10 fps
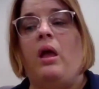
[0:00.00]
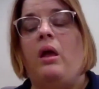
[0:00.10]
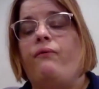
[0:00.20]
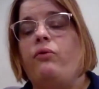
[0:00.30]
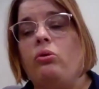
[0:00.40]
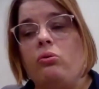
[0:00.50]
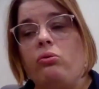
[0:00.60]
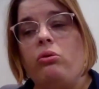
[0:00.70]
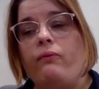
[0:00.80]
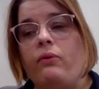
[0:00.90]
And for
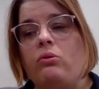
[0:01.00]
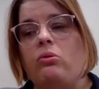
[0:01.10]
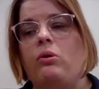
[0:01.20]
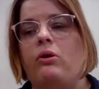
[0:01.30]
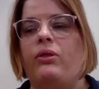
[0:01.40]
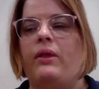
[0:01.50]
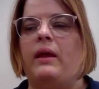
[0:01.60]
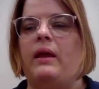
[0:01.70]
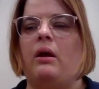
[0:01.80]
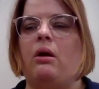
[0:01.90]
those of you who are
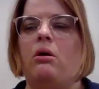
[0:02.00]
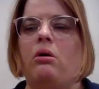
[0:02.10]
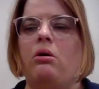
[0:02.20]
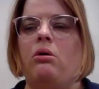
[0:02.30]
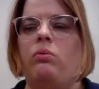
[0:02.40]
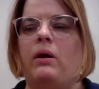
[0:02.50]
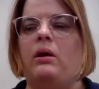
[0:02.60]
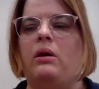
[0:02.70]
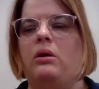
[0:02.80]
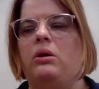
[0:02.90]
thinking, oh,
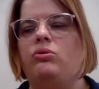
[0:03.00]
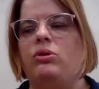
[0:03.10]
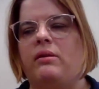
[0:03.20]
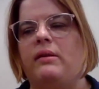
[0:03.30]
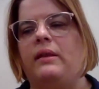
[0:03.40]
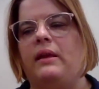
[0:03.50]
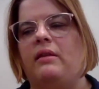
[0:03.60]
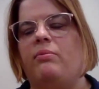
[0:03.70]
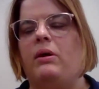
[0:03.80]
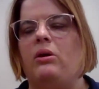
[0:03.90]
well, you just did
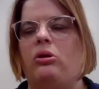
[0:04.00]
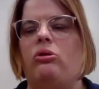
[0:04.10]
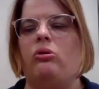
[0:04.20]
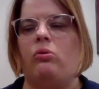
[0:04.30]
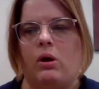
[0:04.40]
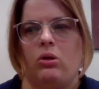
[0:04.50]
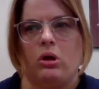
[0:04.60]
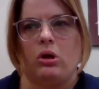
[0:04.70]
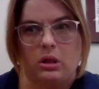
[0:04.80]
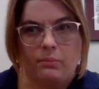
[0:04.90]
this because you don't want to
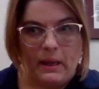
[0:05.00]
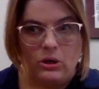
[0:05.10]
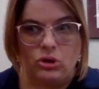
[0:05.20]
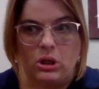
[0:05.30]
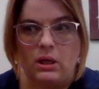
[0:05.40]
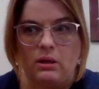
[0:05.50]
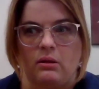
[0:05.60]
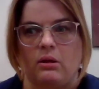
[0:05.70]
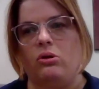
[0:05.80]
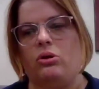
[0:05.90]
talk to the patrons
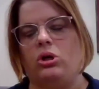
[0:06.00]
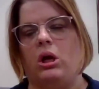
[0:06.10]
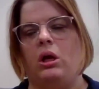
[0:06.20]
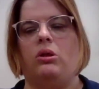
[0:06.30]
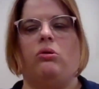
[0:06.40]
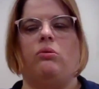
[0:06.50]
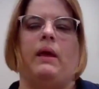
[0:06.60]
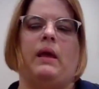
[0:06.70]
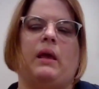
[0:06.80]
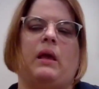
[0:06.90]
and you're trying to
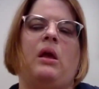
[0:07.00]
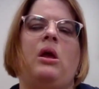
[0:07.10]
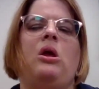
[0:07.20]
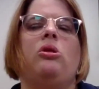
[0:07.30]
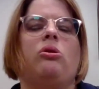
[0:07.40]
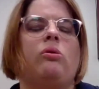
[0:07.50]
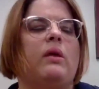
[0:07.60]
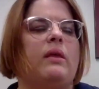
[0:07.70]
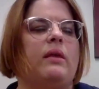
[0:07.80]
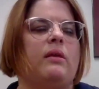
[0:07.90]
make it so
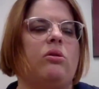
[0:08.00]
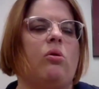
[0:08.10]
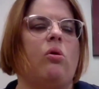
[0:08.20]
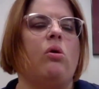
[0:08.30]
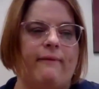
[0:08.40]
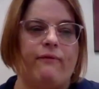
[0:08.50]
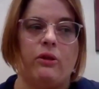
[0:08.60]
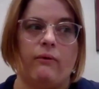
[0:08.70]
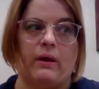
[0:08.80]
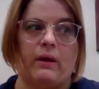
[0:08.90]
that it's all
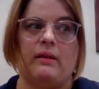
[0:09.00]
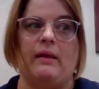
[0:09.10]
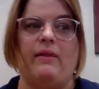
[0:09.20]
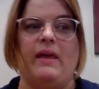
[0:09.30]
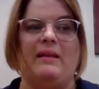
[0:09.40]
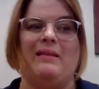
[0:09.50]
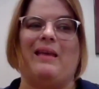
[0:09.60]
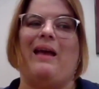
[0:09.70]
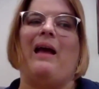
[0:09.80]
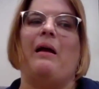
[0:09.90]
self-service, and that is
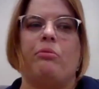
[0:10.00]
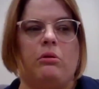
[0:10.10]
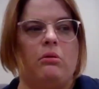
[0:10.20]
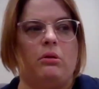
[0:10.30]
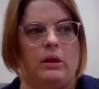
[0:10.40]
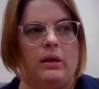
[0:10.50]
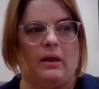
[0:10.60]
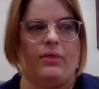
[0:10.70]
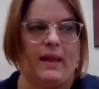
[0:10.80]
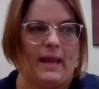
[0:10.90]
absolutely
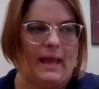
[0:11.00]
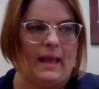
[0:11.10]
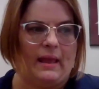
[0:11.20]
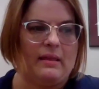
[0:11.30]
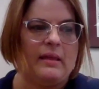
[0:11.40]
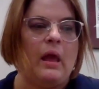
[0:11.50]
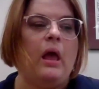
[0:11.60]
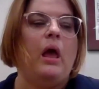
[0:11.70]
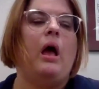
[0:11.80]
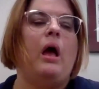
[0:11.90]
not the case.
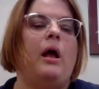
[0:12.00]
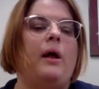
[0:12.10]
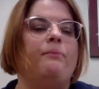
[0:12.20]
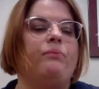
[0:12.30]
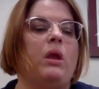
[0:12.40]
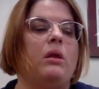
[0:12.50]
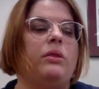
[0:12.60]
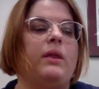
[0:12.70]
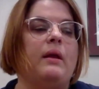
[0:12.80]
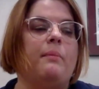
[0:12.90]

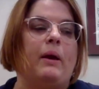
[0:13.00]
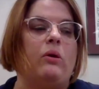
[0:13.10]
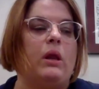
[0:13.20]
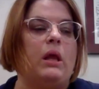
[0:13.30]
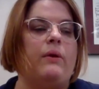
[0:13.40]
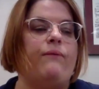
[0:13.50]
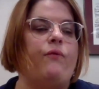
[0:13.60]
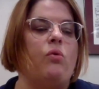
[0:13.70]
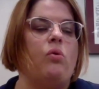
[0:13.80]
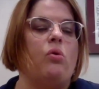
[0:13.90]
Think about it.
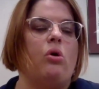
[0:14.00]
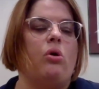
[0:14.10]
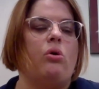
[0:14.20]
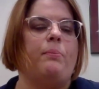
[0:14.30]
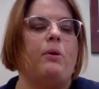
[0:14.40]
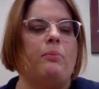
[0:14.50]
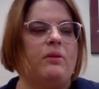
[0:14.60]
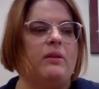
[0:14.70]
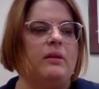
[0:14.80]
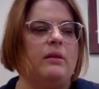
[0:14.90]
For the
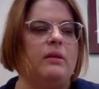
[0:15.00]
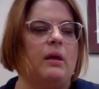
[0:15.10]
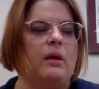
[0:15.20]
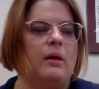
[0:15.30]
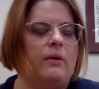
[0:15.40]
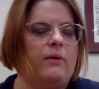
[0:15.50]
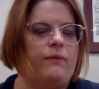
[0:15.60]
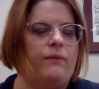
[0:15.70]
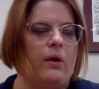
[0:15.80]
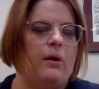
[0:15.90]
purposes
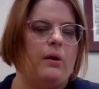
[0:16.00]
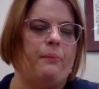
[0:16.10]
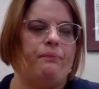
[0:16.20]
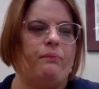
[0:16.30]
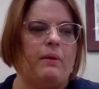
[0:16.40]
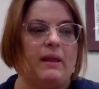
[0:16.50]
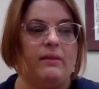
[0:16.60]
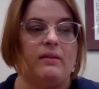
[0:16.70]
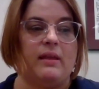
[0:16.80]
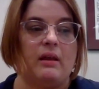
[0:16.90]
of making
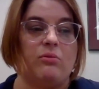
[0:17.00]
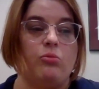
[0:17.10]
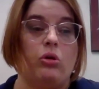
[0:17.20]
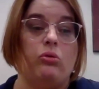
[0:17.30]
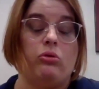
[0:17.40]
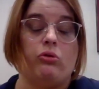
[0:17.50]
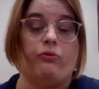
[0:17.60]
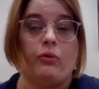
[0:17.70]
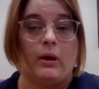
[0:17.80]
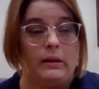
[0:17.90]
the stacks more
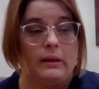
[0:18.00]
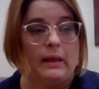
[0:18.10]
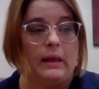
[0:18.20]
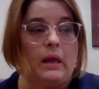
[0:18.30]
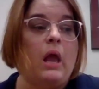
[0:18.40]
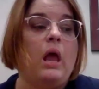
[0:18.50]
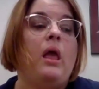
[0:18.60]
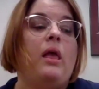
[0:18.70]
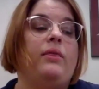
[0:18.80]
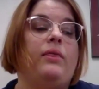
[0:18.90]
user-friendly,
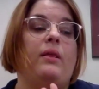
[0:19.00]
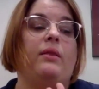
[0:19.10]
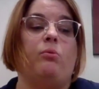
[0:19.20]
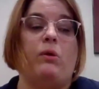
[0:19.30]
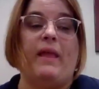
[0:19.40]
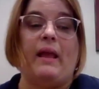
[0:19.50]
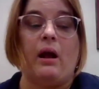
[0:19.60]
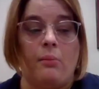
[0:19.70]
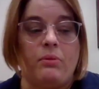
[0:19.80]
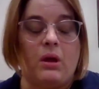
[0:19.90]
when they
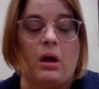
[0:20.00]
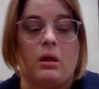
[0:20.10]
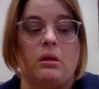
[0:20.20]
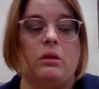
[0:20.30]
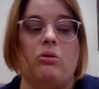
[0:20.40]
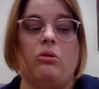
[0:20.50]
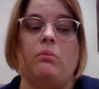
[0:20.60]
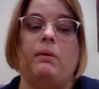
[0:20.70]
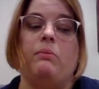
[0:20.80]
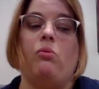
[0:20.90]
come to us, they're going to
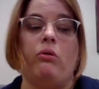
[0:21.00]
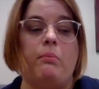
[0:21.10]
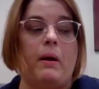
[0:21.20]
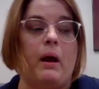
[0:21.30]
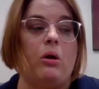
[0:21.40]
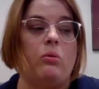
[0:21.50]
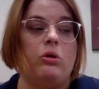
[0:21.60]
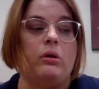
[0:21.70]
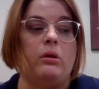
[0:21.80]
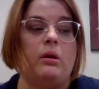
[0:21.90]
be more
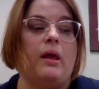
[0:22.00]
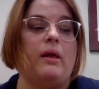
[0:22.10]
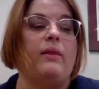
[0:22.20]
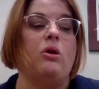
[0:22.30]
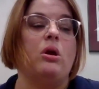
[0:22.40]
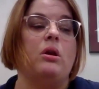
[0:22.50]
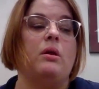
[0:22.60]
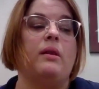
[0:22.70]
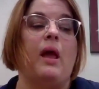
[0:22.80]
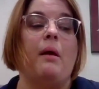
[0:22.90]
empowered and they're going
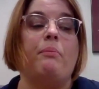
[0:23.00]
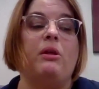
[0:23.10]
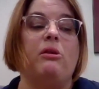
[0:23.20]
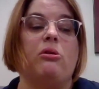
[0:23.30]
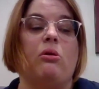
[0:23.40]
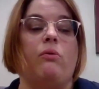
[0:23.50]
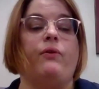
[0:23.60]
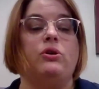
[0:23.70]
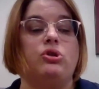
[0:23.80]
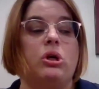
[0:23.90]
to not be so
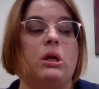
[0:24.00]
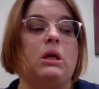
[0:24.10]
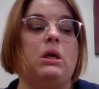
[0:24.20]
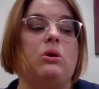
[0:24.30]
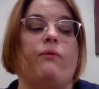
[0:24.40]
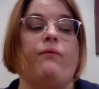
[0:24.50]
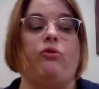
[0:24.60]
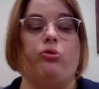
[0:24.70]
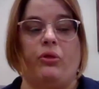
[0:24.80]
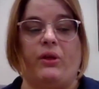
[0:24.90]
frustrated or
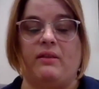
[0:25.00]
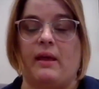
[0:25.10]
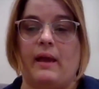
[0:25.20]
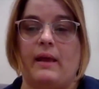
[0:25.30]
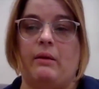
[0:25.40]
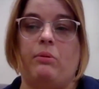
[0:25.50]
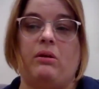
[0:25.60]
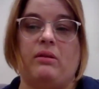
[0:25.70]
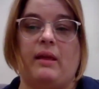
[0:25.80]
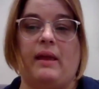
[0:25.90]
filled with anxiety
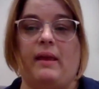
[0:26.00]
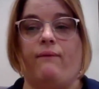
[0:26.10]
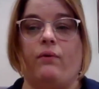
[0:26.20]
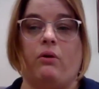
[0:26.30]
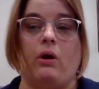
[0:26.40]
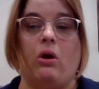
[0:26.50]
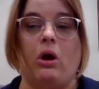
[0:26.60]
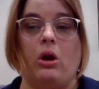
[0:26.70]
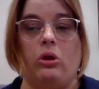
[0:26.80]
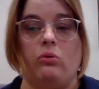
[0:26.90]
because they can't figure out
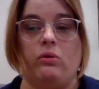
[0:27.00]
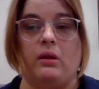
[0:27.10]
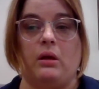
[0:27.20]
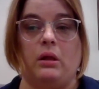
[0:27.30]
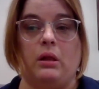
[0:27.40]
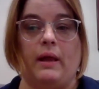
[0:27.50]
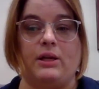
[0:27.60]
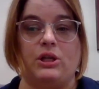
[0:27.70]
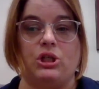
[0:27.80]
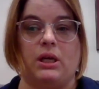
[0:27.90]
how to use the
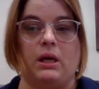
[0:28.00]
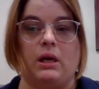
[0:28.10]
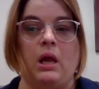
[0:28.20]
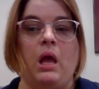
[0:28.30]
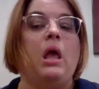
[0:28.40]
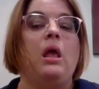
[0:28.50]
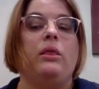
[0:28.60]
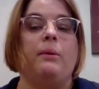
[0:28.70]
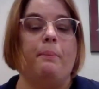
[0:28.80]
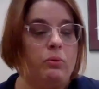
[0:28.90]
collection.
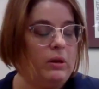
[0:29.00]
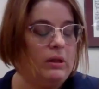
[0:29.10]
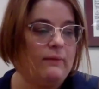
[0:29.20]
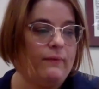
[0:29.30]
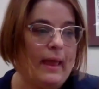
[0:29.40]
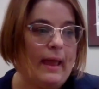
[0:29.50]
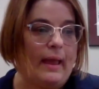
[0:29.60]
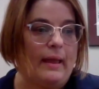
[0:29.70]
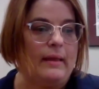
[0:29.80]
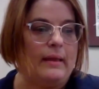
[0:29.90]
The bonus of
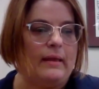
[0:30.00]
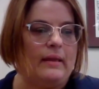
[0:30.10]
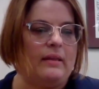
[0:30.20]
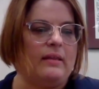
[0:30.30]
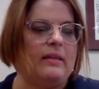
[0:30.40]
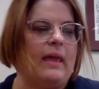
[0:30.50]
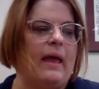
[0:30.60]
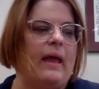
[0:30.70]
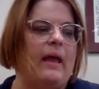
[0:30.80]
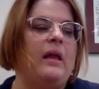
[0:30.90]
that is
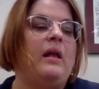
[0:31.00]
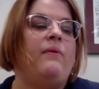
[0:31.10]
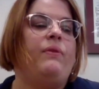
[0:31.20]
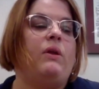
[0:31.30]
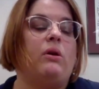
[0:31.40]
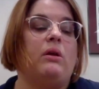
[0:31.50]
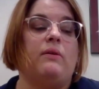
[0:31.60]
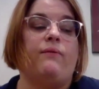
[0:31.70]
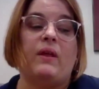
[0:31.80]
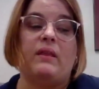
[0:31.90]
that they're not
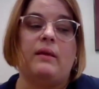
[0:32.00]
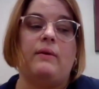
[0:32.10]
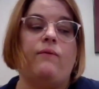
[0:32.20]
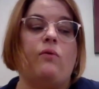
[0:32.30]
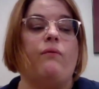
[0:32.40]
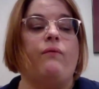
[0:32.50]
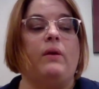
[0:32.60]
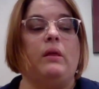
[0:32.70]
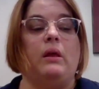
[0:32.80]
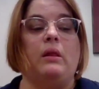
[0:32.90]
defensive or
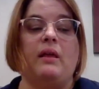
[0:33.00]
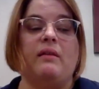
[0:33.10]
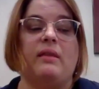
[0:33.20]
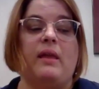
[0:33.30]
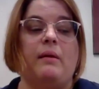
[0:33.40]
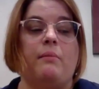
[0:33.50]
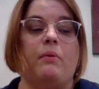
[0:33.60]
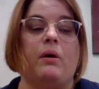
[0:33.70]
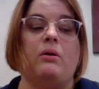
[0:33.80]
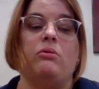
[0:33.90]
feeling less than,
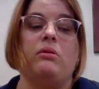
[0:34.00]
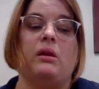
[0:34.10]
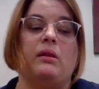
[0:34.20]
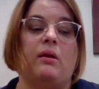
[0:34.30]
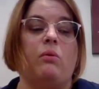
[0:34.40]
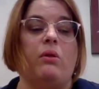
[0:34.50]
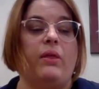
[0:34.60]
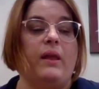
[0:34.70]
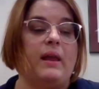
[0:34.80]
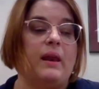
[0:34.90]
but understanding that while
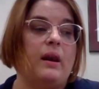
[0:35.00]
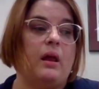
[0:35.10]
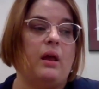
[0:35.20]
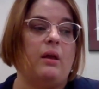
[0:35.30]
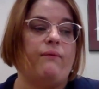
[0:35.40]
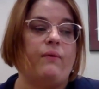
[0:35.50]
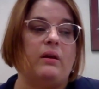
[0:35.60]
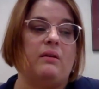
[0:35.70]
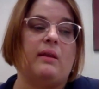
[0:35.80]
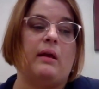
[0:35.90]
they cannot
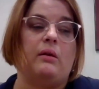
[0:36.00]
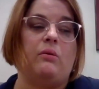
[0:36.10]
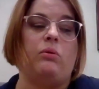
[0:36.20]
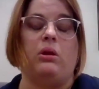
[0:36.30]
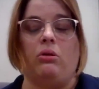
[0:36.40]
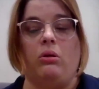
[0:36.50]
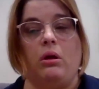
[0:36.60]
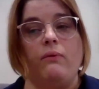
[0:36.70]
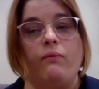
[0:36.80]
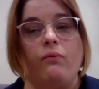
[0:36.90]
find exactly what they're
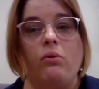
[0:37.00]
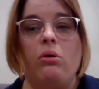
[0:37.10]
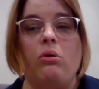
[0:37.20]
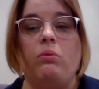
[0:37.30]
looking for,